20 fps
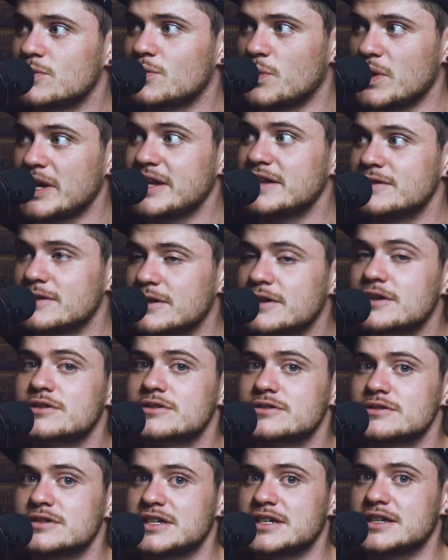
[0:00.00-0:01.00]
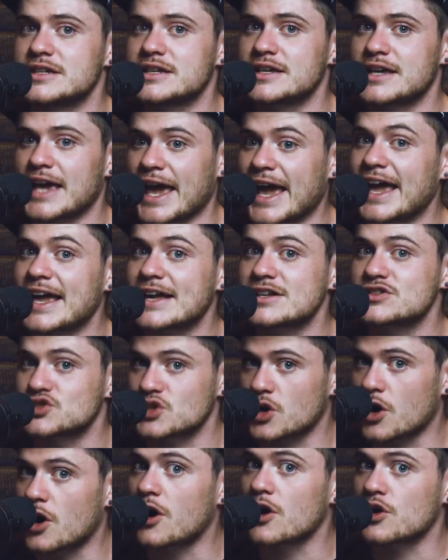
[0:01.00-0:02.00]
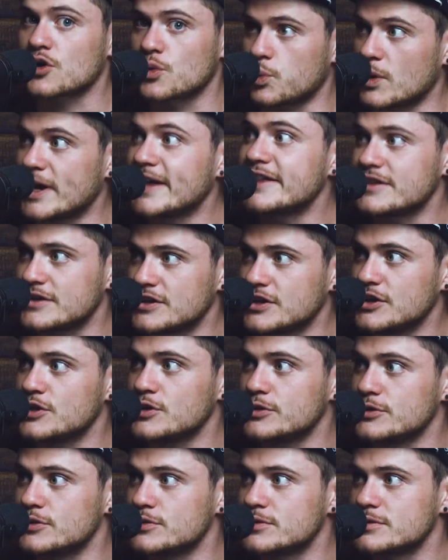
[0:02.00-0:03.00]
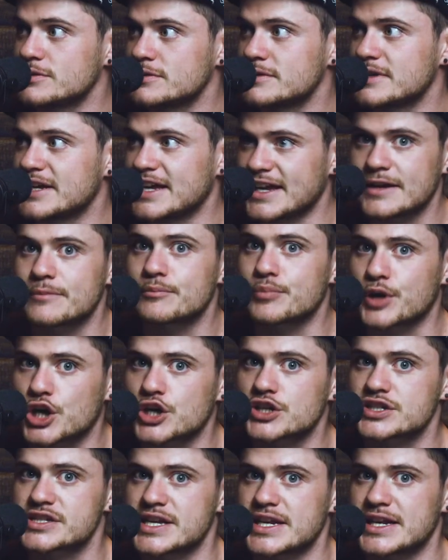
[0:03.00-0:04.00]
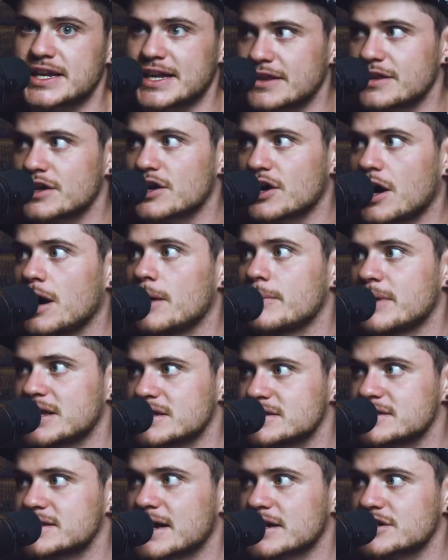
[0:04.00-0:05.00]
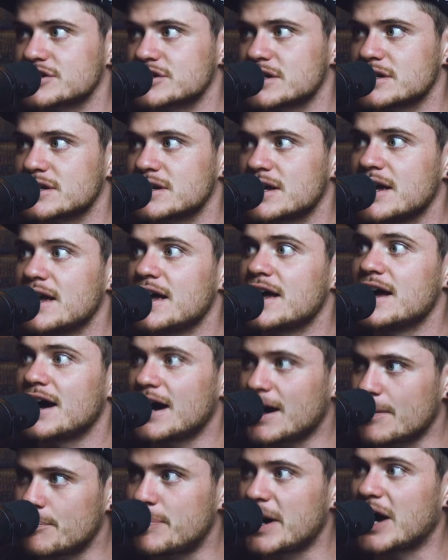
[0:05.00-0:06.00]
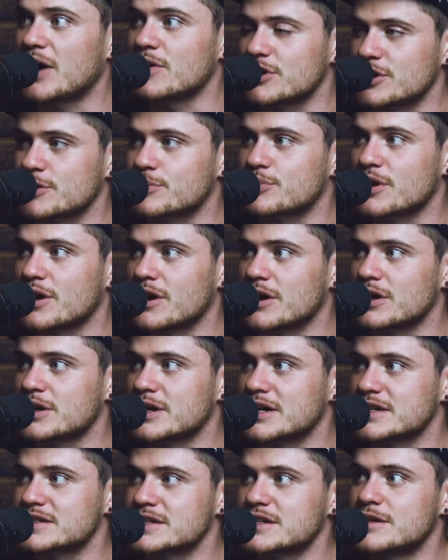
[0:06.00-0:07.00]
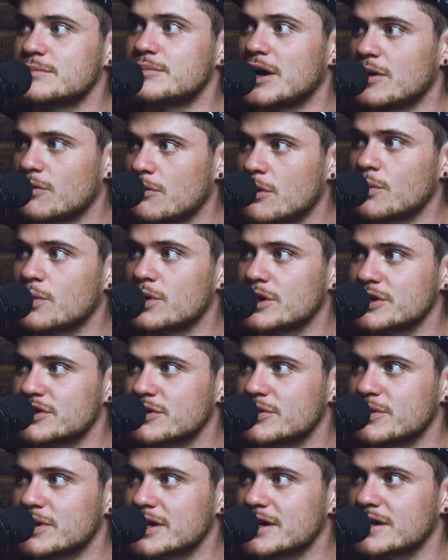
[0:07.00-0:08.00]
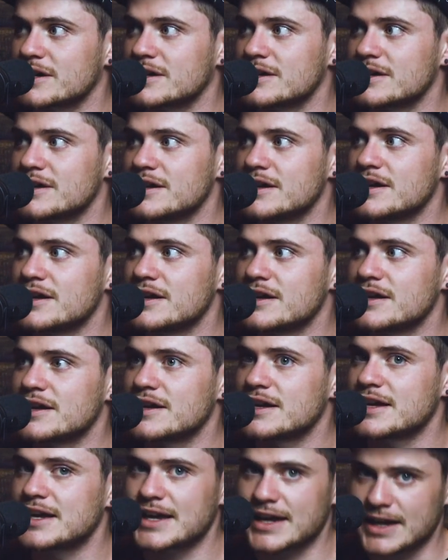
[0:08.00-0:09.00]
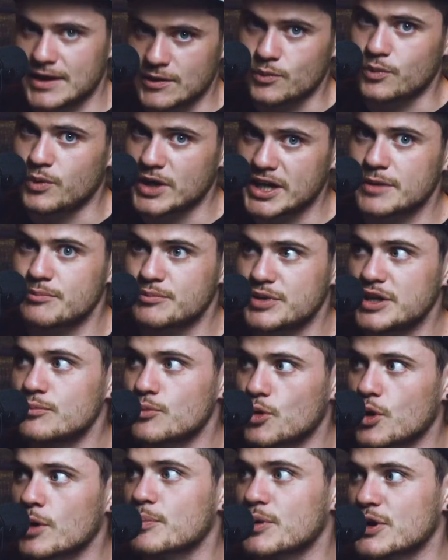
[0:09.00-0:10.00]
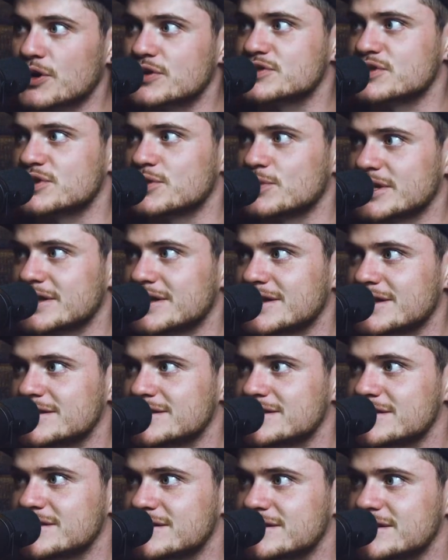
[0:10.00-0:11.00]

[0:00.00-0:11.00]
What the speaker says: we literally can talk with you in person in the comment section about your progress and about what we're doing. We can be more personal with this.